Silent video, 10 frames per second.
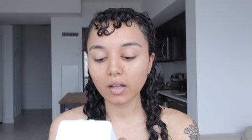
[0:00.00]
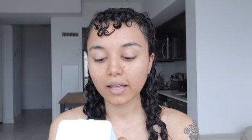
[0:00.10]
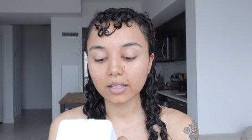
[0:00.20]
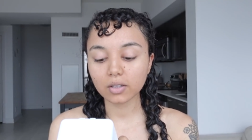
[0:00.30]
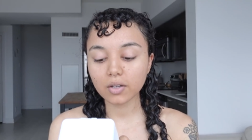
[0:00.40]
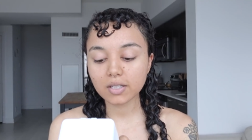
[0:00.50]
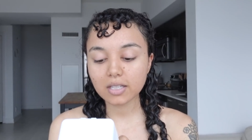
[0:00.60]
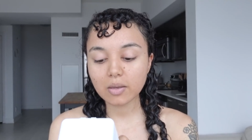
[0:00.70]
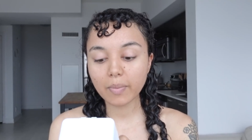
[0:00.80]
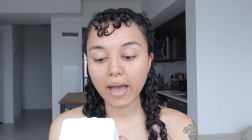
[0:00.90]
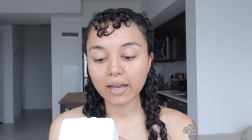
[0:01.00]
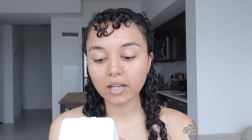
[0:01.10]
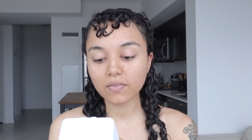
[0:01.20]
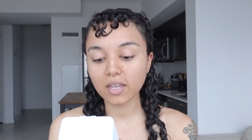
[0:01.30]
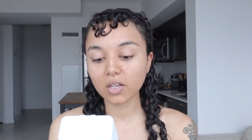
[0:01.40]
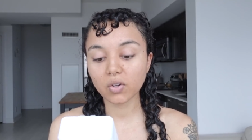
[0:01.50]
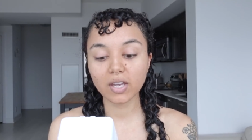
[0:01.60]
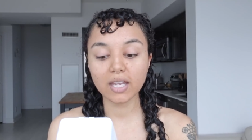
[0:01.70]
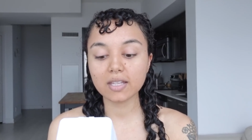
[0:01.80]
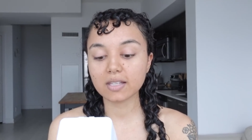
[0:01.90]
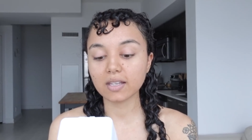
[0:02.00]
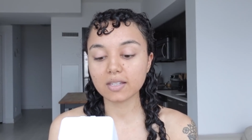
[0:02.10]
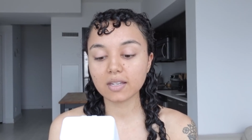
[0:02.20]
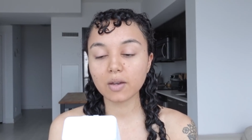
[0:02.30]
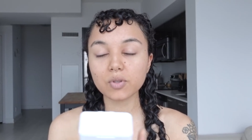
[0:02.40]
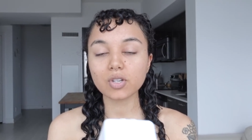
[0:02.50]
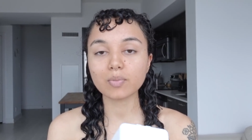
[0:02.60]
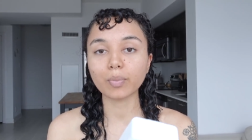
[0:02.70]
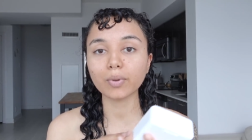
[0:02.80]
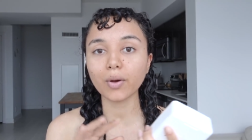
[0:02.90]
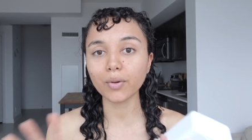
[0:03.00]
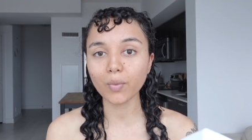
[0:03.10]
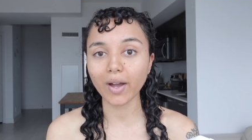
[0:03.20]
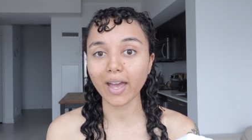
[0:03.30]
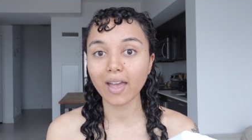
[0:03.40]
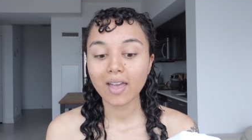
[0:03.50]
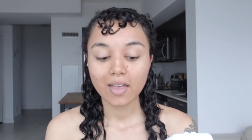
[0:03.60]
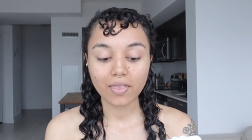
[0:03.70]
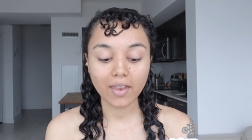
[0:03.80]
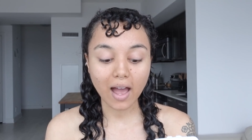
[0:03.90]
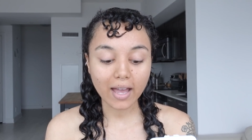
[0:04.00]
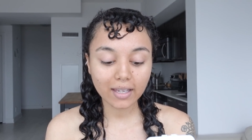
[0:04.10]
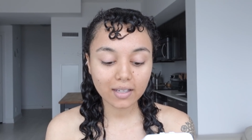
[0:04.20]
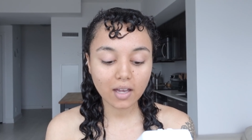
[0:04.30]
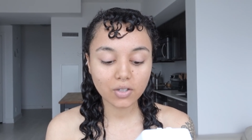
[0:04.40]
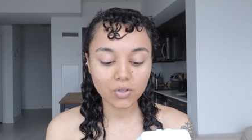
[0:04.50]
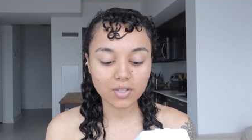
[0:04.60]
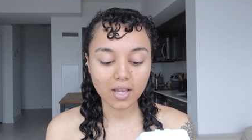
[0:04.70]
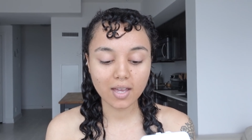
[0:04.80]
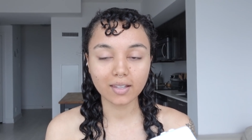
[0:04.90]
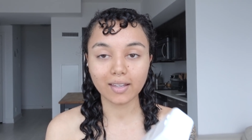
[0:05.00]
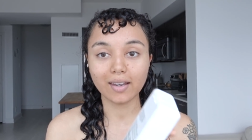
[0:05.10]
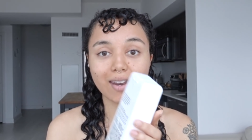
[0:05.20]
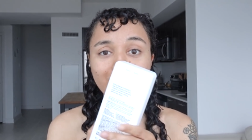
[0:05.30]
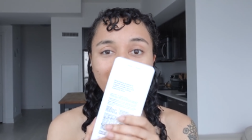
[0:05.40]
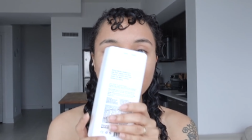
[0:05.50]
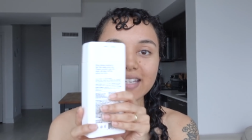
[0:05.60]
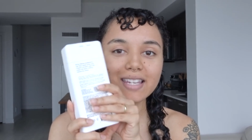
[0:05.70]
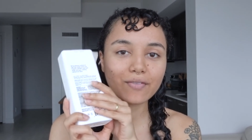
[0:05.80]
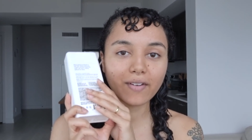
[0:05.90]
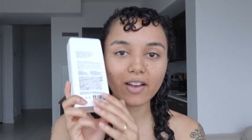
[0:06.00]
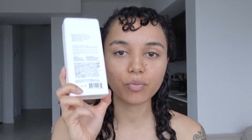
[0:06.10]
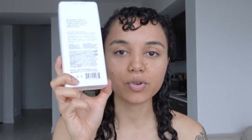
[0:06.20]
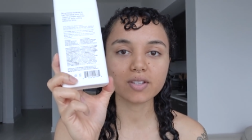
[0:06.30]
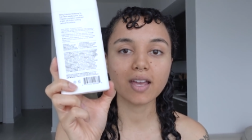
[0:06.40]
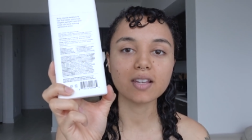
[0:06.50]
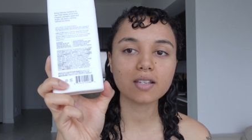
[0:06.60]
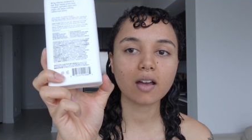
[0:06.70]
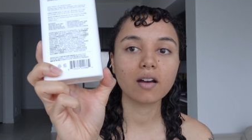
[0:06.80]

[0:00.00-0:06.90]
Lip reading: I looked at the back of the ingredients list and I was just blown away that I can understand like 95%